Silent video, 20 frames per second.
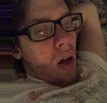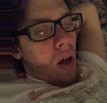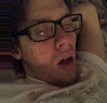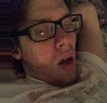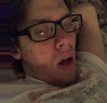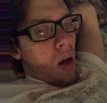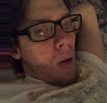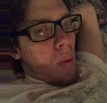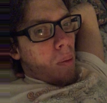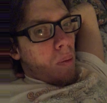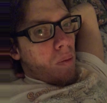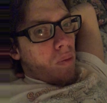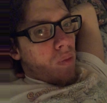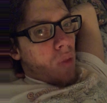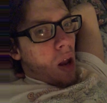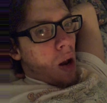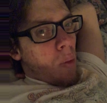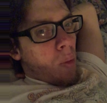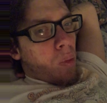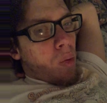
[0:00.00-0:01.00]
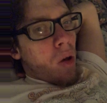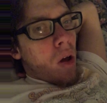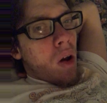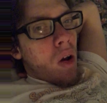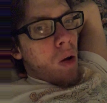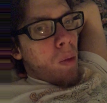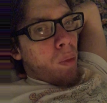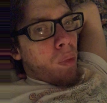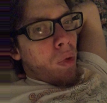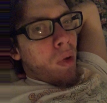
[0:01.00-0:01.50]
um, that I'm planning
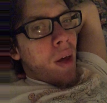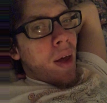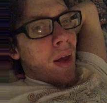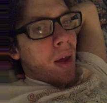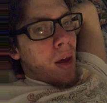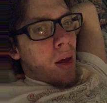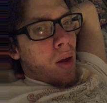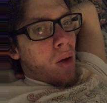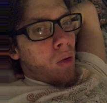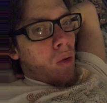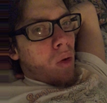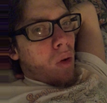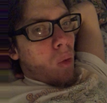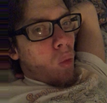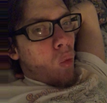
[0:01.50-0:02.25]
on playing,